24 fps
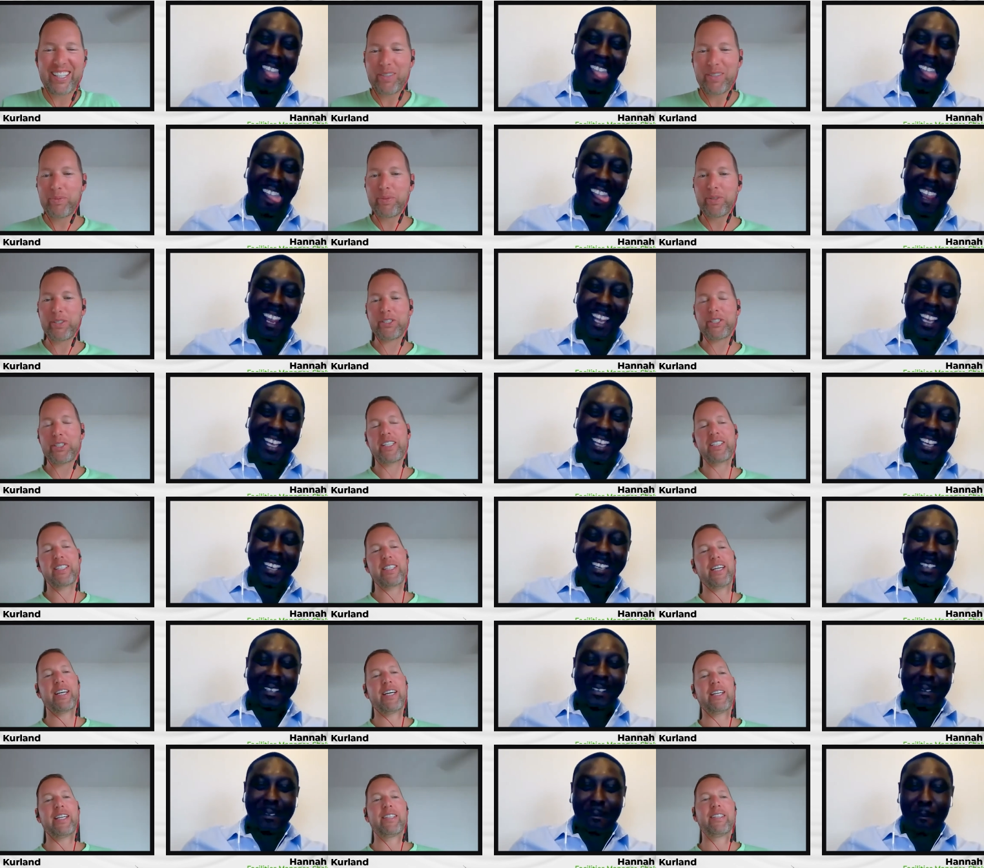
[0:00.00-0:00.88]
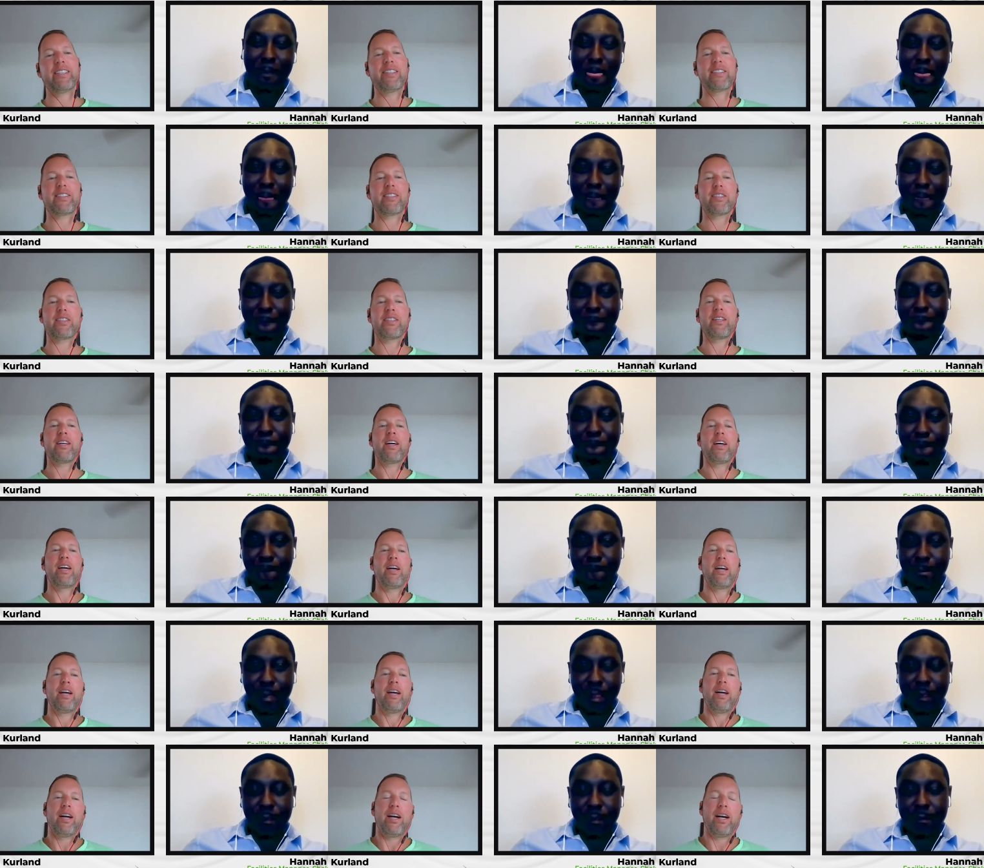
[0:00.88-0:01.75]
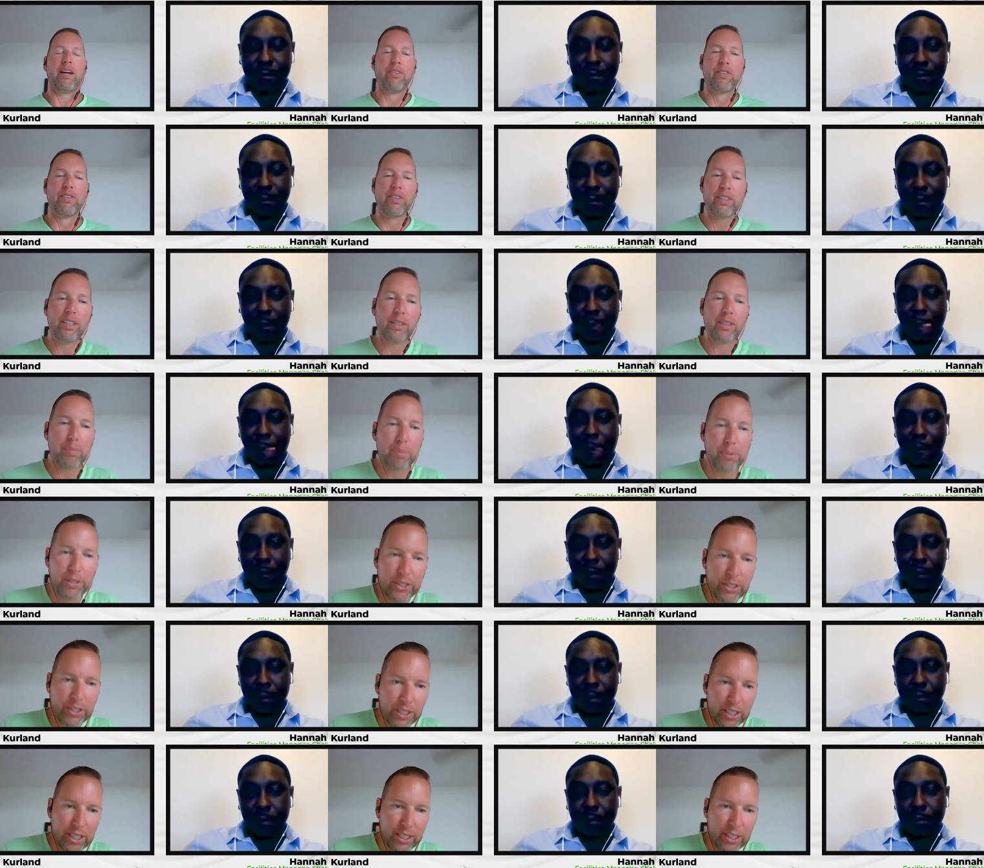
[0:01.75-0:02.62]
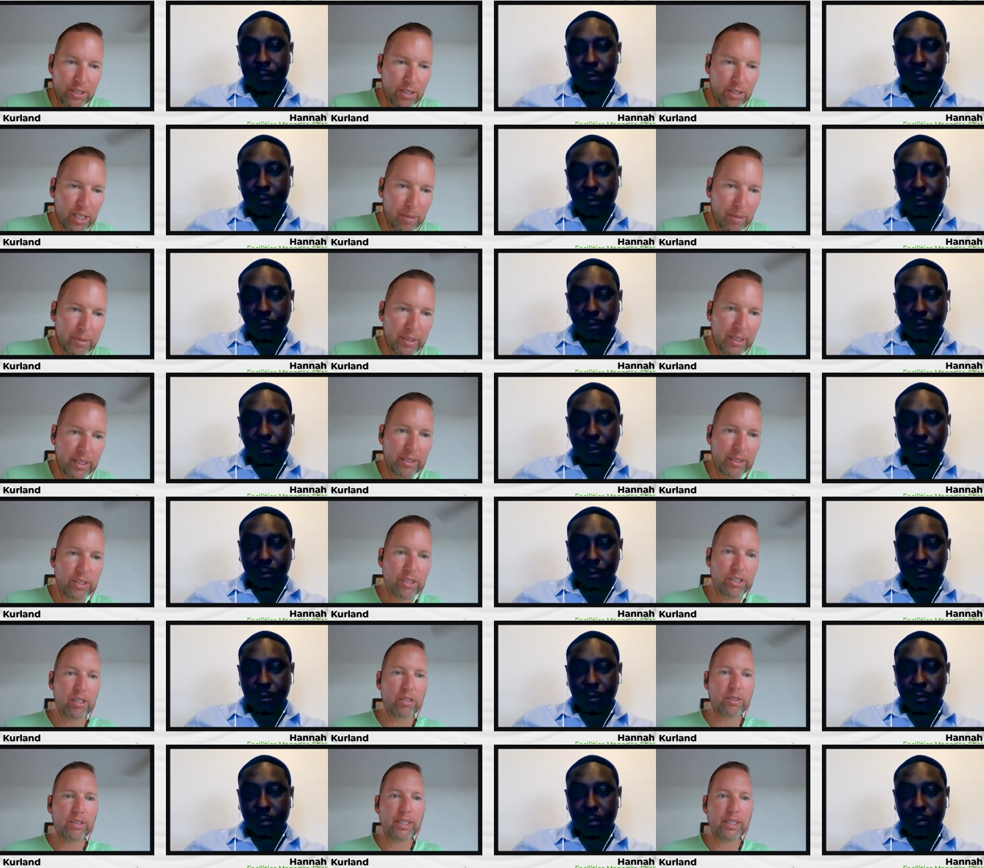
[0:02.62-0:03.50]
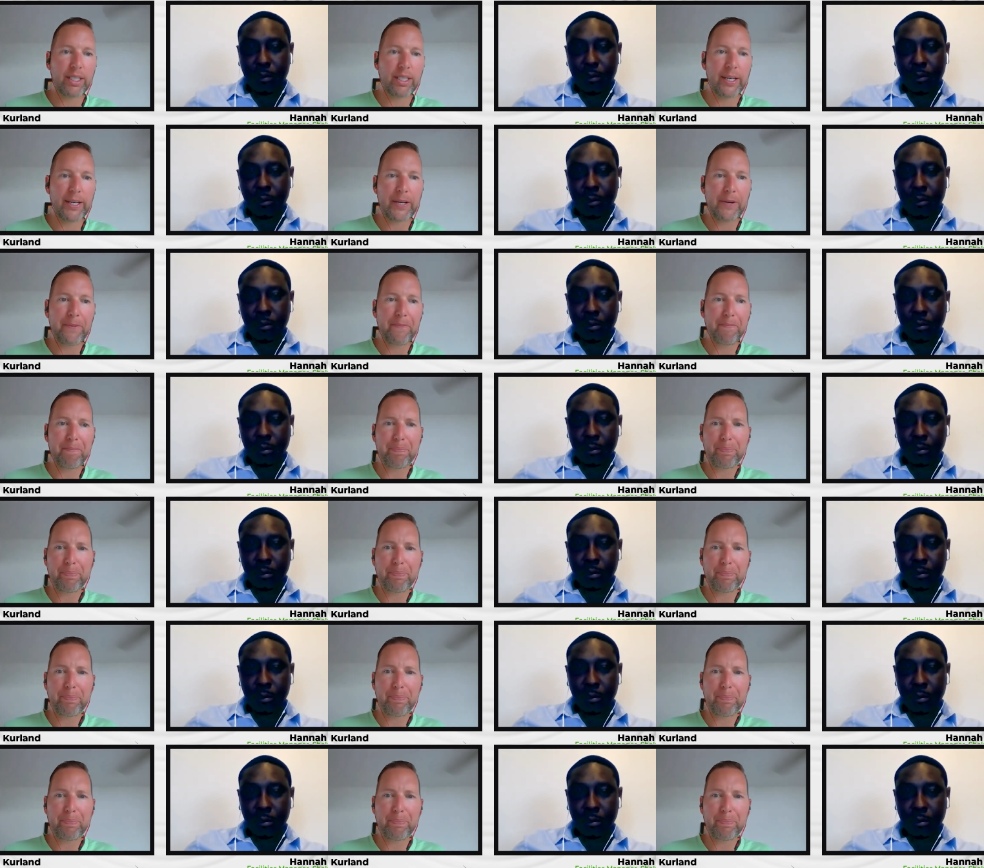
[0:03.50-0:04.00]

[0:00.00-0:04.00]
Speaker 1: appreciate that. And listen, I really appreciate you coming on the show today.